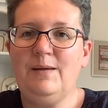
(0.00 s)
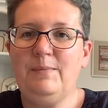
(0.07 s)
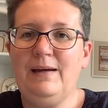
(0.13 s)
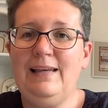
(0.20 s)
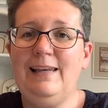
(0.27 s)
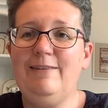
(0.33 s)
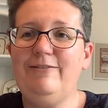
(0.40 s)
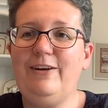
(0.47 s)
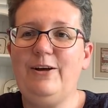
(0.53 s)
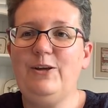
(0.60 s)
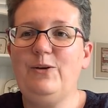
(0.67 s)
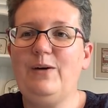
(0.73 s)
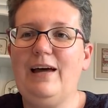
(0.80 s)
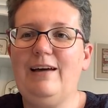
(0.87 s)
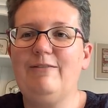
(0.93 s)
I love how
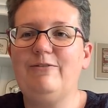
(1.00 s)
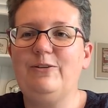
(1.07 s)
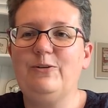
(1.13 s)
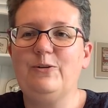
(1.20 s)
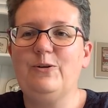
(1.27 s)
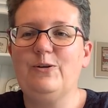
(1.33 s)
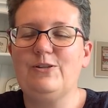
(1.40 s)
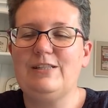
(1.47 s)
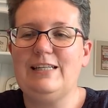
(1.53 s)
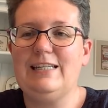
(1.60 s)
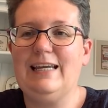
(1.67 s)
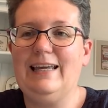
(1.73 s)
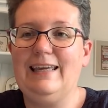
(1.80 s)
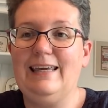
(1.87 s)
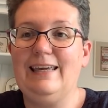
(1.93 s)
you have your cross stitch
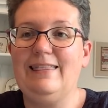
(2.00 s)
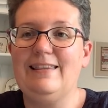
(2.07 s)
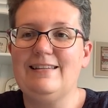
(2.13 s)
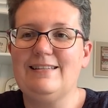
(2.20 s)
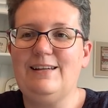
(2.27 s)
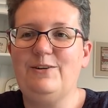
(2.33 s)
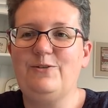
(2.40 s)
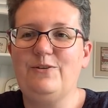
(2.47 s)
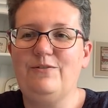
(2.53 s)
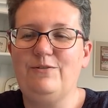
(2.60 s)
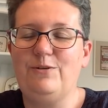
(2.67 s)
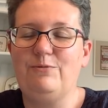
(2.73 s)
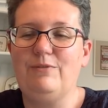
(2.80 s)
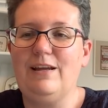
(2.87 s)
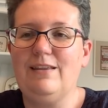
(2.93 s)
hanging in the centre of
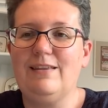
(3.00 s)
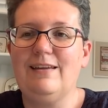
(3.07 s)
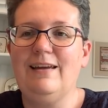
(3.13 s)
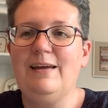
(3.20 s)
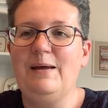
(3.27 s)
the wreath,